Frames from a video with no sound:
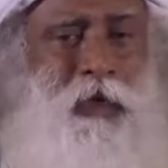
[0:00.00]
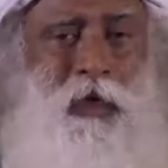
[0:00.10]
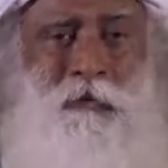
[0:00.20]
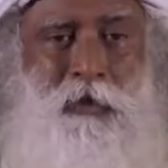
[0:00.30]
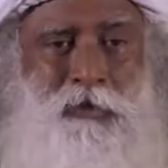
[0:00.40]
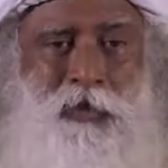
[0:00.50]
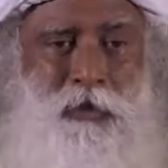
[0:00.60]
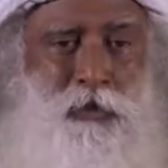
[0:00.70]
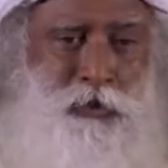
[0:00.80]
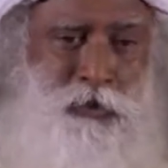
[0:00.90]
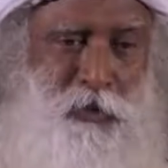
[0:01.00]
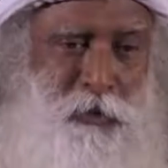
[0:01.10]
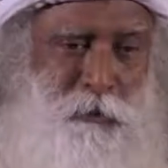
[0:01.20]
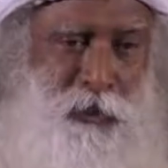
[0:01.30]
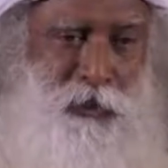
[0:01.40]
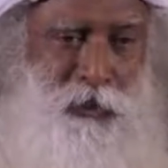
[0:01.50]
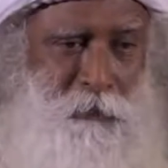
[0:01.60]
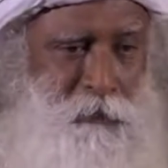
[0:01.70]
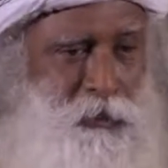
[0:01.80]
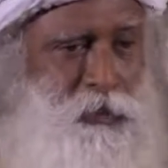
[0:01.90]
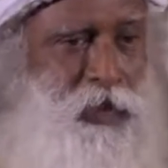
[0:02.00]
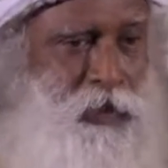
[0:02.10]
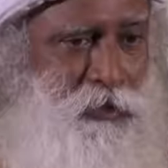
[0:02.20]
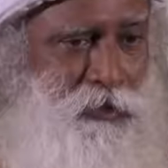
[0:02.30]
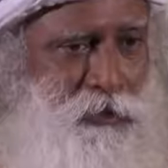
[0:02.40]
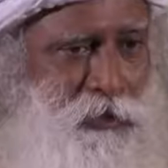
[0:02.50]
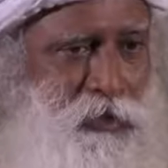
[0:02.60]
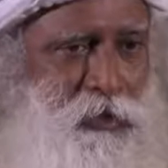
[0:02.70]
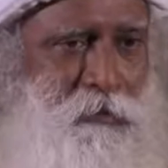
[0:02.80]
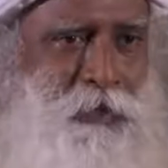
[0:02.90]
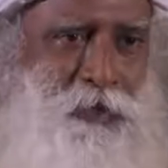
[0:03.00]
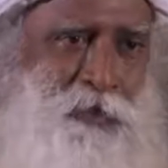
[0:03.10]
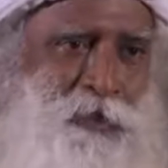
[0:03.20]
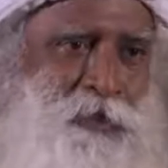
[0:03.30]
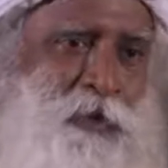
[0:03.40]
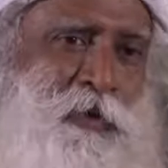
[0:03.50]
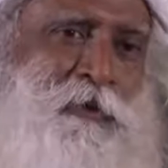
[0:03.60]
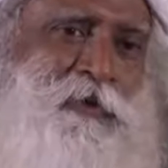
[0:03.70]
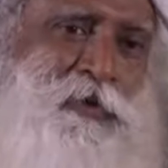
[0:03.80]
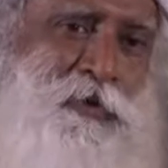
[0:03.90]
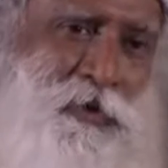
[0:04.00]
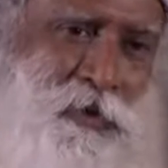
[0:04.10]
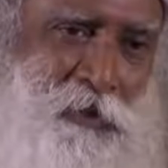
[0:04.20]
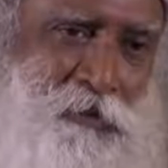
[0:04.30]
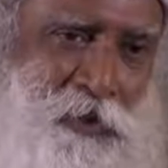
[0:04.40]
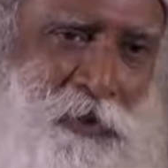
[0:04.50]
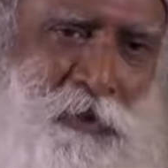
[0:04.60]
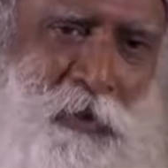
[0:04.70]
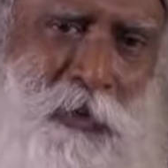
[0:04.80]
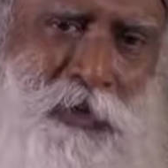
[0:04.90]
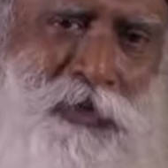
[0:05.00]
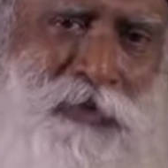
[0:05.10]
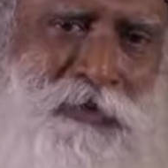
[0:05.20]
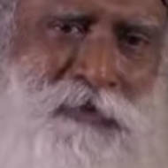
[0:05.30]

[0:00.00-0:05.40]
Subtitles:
I'm not saying you should not make it up, you can, but you must be able to switch it off when you don't want.